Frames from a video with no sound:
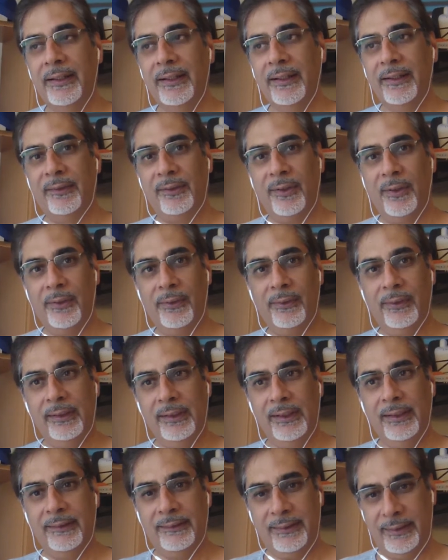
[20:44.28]
So
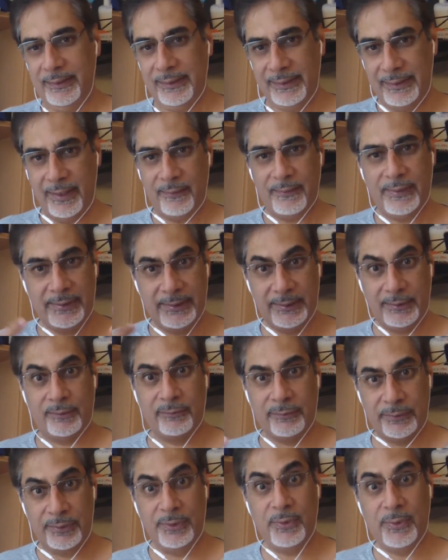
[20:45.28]
suddenly there is this
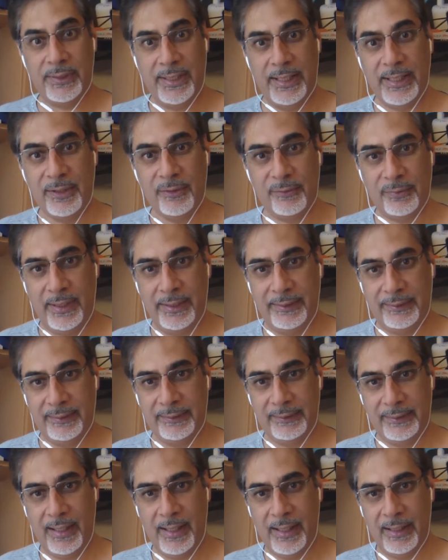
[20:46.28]
renewed interest in
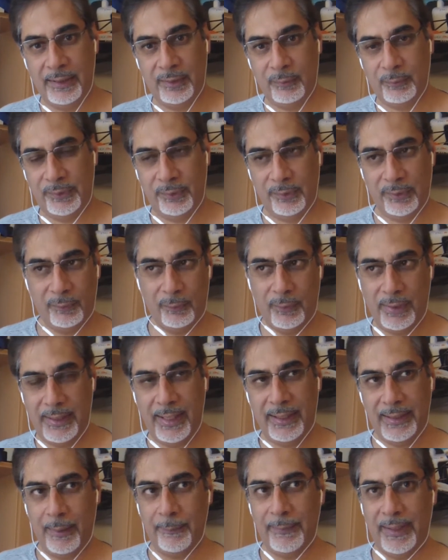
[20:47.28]
cars, which on the one
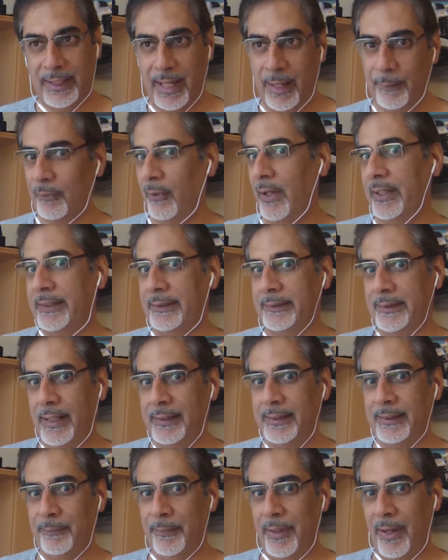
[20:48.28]
hand, I'm quite
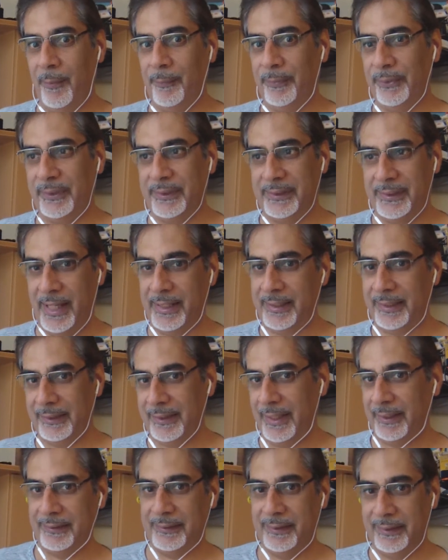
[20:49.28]
excited about, because I think
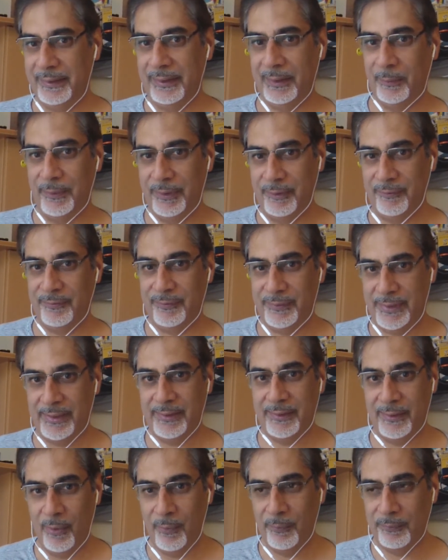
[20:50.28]
that's a little bit of
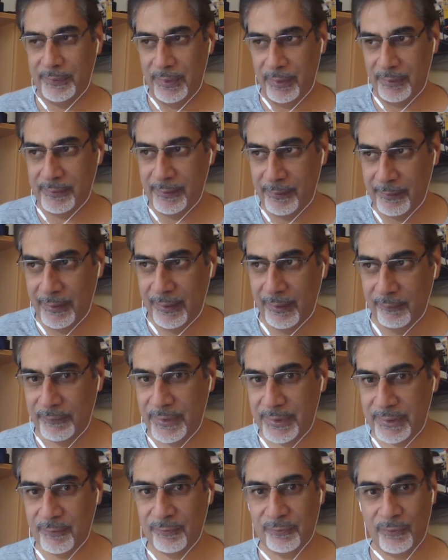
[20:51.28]
hope, the
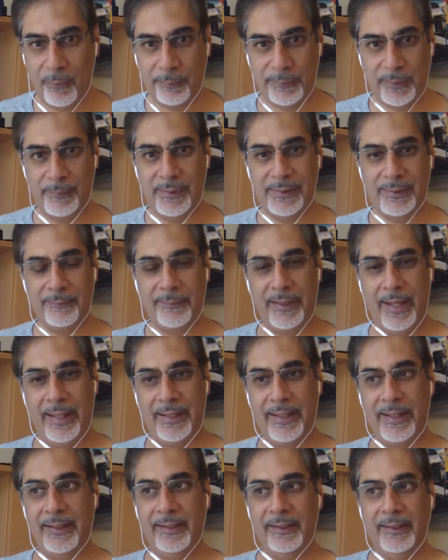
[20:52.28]
reason for optimism there,
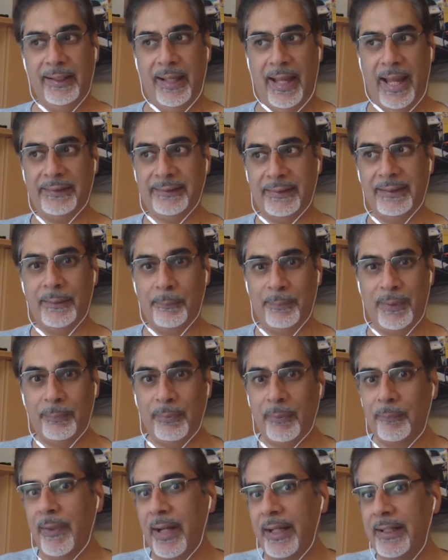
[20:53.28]
that actually
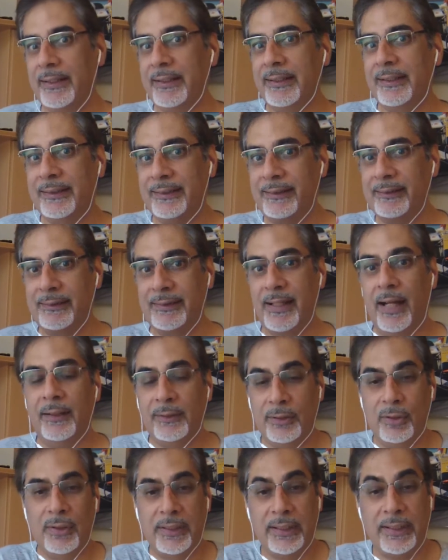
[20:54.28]
people might start,
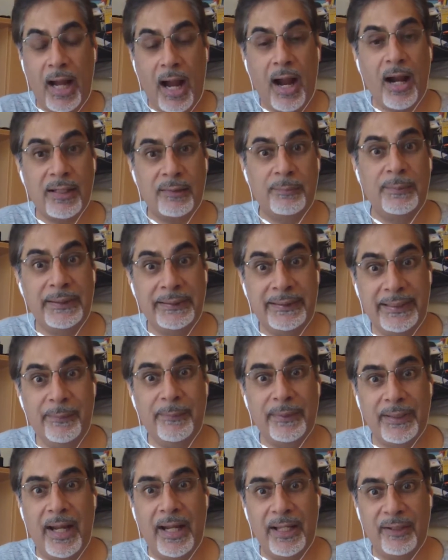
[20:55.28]
the car has been
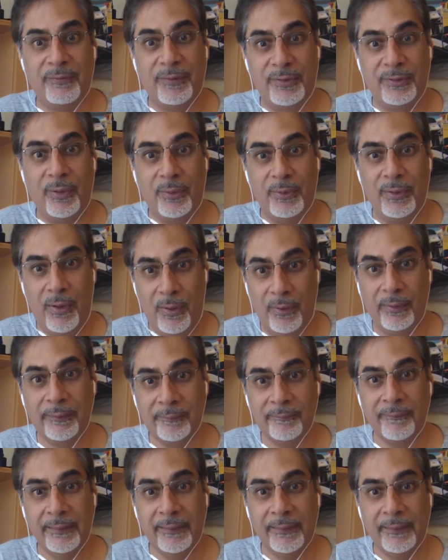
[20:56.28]
demonized for so long,